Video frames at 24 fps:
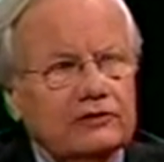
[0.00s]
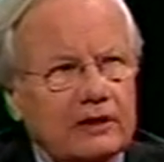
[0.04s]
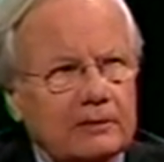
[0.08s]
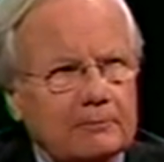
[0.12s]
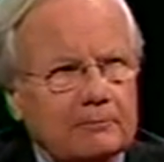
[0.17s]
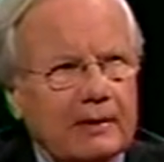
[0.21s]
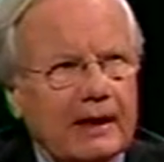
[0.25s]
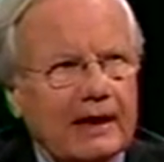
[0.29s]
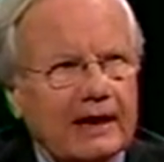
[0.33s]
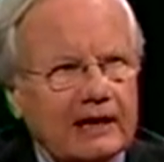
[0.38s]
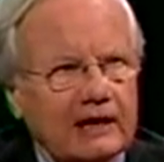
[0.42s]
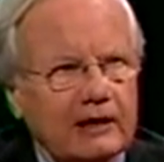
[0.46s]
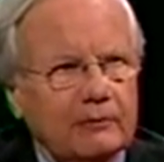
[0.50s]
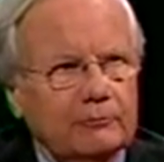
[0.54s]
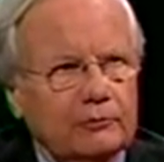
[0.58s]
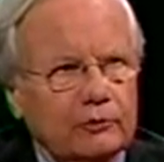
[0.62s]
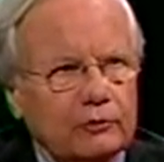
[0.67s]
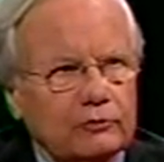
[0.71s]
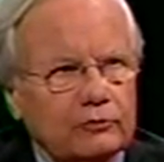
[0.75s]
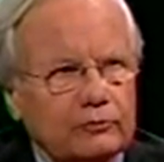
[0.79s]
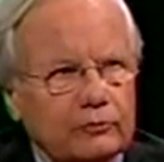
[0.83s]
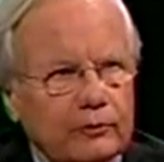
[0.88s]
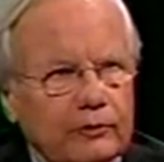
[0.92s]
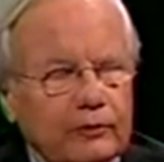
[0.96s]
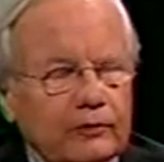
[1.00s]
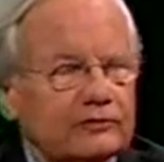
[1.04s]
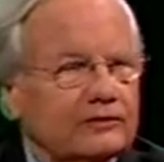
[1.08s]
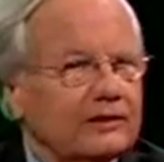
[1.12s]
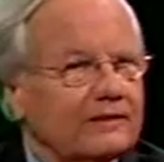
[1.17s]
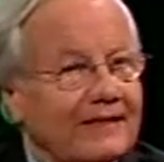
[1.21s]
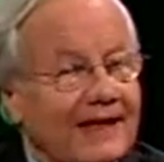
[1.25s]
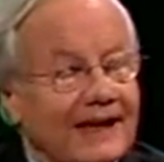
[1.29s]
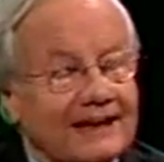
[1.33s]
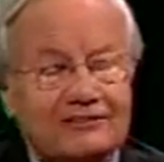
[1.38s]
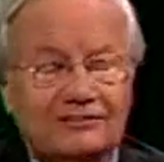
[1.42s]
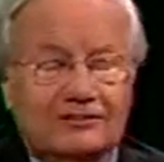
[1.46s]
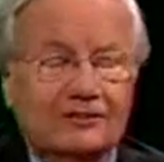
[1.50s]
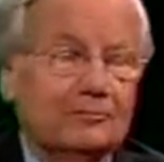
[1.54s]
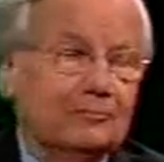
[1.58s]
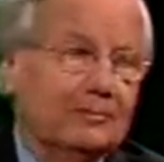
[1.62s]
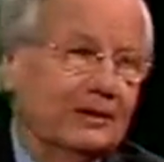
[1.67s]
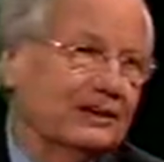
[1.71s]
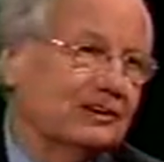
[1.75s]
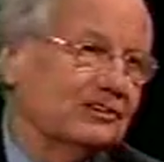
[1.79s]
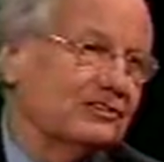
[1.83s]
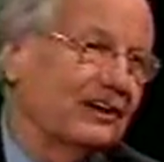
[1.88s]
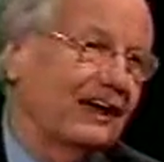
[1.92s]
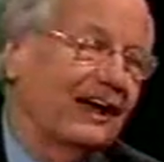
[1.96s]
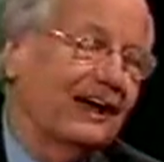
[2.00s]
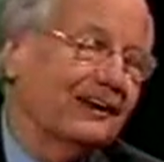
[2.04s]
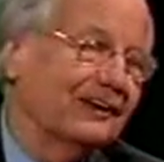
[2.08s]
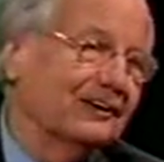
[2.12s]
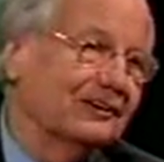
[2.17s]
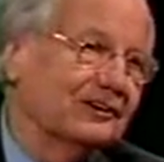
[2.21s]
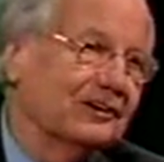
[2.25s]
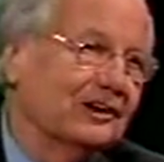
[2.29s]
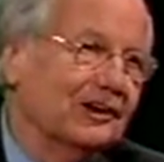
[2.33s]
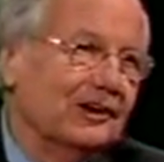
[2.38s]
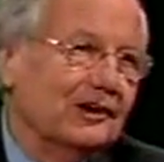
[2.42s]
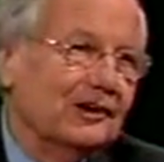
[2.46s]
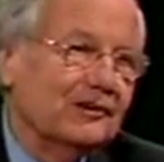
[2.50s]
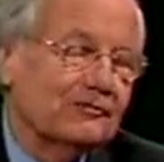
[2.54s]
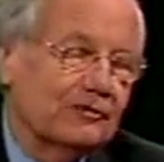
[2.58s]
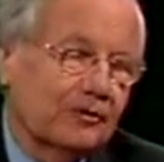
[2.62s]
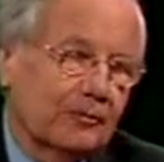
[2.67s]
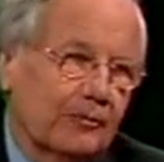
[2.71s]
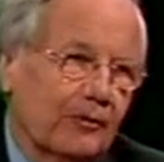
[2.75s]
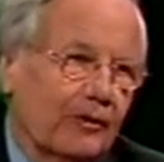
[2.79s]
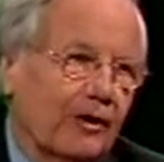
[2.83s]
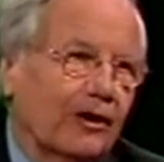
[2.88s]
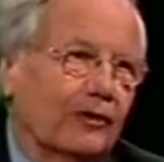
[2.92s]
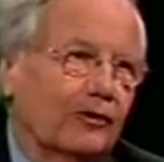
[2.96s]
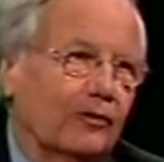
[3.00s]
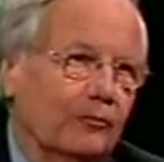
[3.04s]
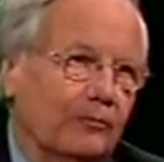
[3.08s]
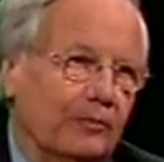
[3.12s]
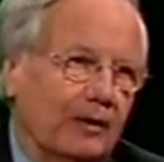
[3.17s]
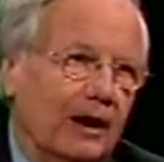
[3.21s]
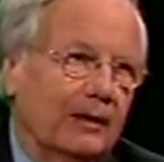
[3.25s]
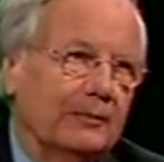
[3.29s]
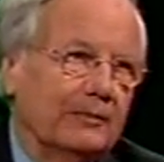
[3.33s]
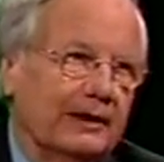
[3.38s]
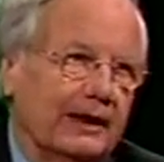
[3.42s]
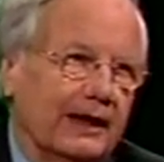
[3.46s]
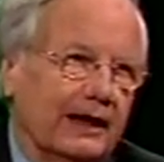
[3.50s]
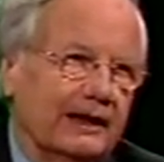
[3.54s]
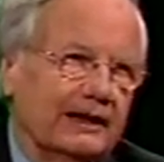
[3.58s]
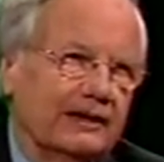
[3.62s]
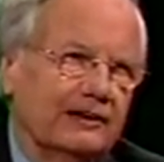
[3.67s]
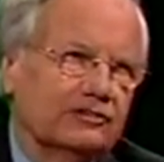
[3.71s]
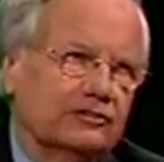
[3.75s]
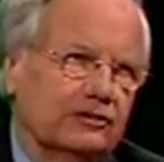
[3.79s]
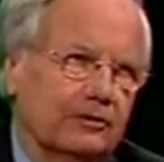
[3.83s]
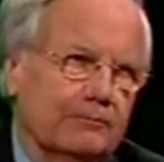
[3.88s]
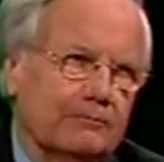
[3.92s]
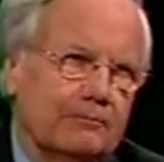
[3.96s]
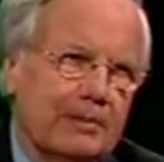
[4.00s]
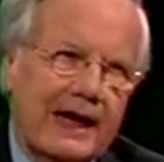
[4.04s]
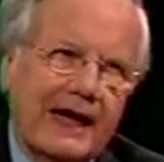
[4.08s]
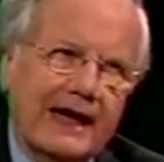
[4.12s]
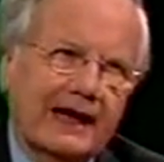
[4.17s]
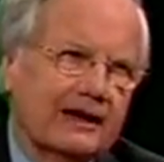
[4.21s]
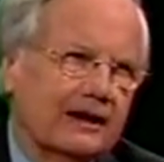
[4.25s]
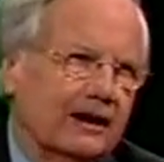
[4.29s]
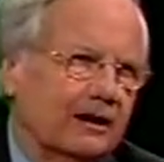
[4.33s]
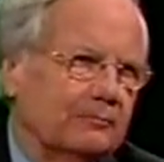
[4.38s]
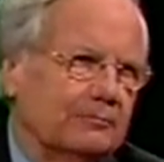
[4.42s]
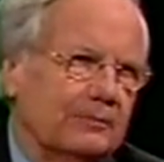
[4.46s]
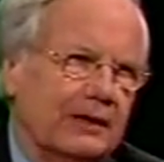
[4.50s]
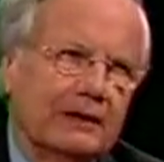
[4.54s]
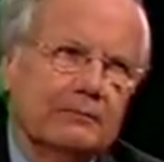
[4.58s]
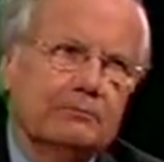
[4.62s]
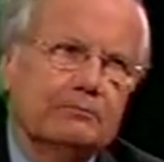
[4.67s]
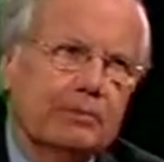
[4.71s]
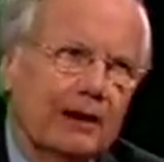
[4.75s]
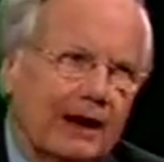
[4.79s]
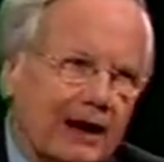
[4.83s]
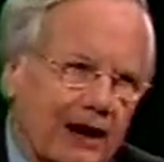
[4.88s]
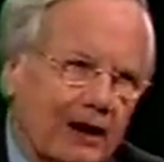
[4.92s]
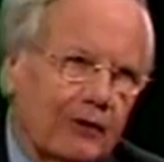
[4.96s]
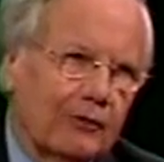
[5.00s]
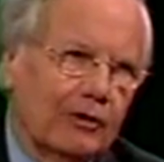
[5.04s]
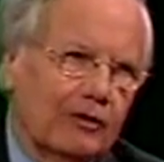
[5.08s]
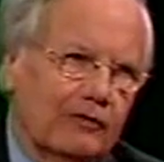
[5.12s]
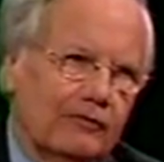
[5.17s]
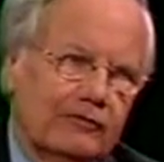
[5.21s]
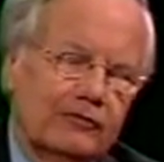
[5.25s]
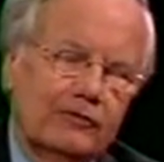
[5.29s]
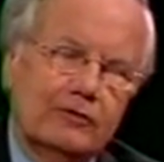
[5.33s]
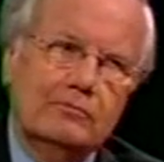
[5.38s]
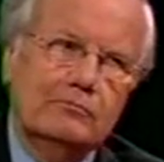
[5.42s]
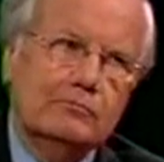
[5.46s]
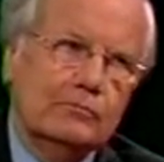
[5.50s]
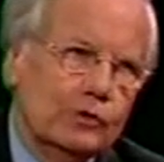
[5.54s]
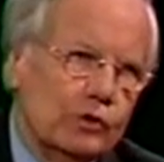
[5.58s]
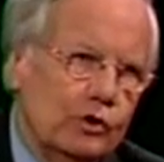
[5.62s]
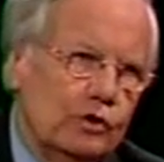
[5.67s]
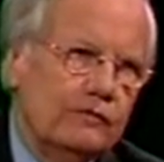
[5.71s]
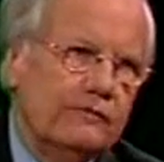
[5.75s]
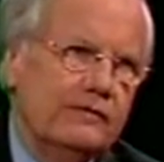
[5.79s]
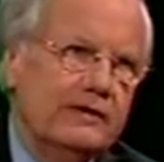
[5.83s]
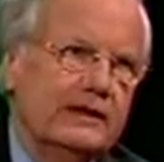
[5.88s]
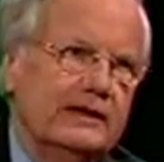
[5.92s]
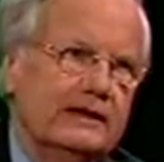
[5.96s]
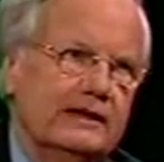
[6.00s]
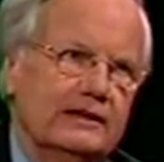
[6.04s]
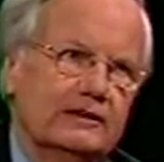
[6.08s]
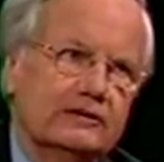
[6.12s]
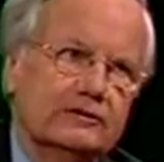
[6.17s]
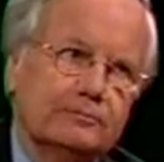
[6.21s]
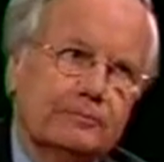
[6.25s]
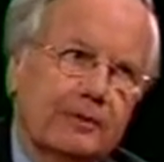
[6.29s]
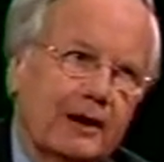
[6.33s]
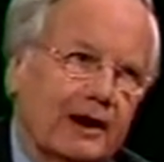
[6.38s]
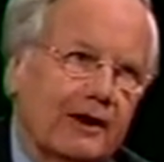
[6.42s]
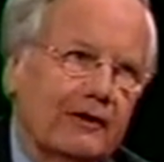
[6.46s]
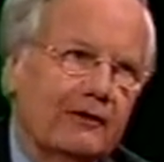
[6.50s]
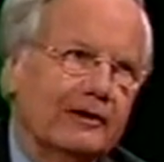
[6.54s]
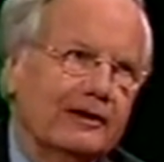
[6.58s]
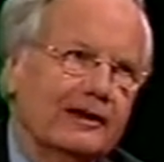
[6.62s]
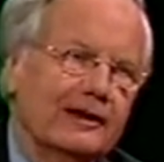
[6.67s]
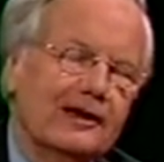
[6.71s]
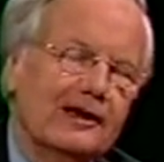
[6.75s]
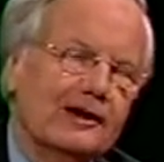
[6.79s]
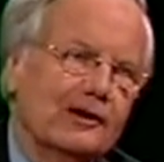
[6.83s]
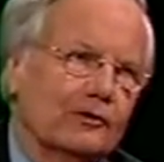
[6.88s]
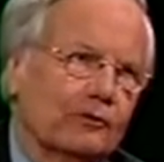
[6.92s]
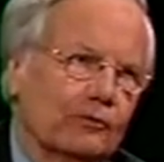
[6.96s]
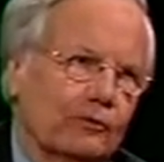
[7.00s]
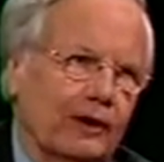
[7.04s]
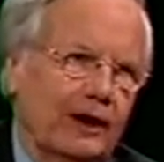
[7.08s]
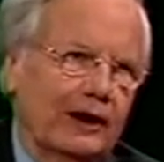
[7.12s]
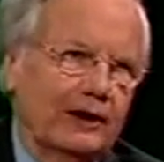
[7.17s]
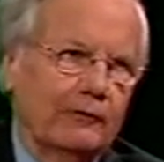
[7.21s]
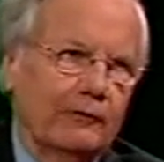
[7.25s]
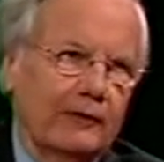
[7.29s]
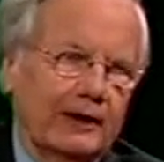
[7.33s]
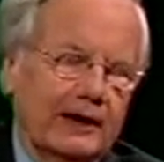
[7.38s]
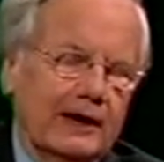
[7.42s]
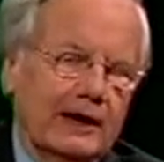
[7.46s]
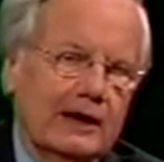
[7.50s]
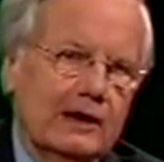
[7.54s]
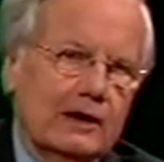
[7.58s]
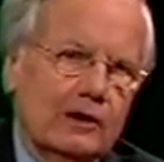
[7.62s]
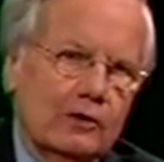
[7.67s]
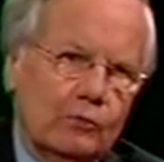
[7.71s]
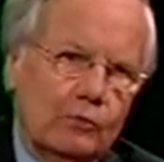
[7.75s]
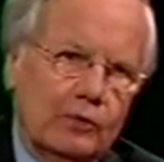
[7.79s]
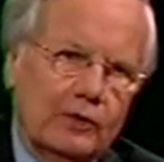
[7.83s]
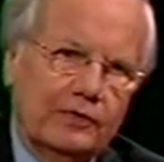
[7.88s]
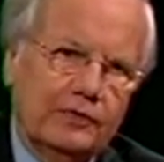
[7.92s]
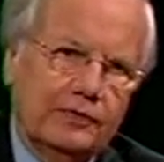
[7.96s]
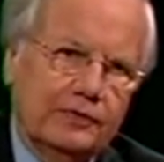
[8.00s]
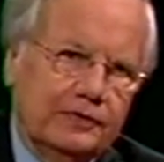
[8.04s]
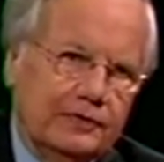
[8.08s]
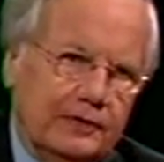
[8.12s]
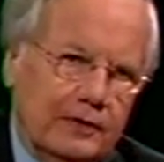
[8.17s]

that back up those words. And that's the big challenge for Barack Obama now, is to back up that powerful, moving, inspiring rhetoric with